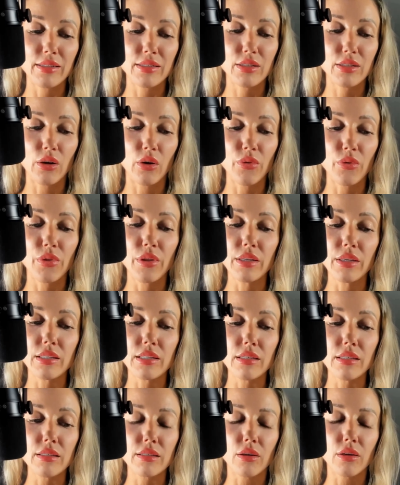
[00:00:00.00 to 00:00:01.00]
So this
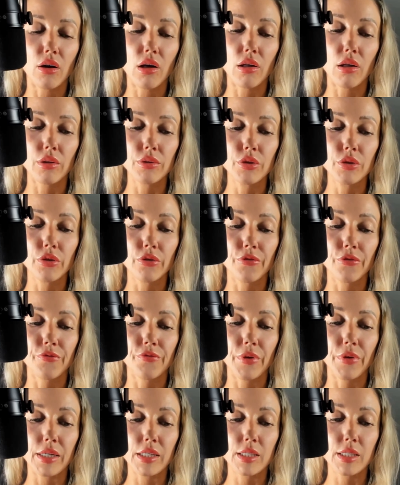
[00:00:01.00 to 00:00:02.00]
is called your
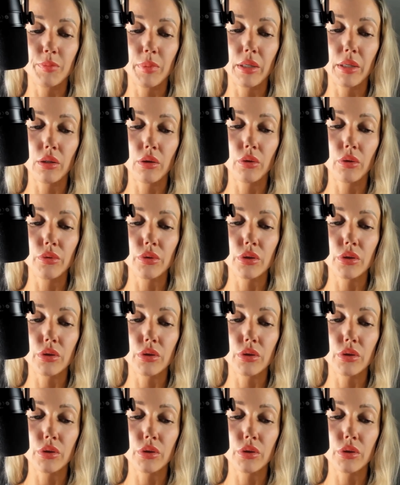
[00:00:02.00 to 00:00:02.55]
face pillow.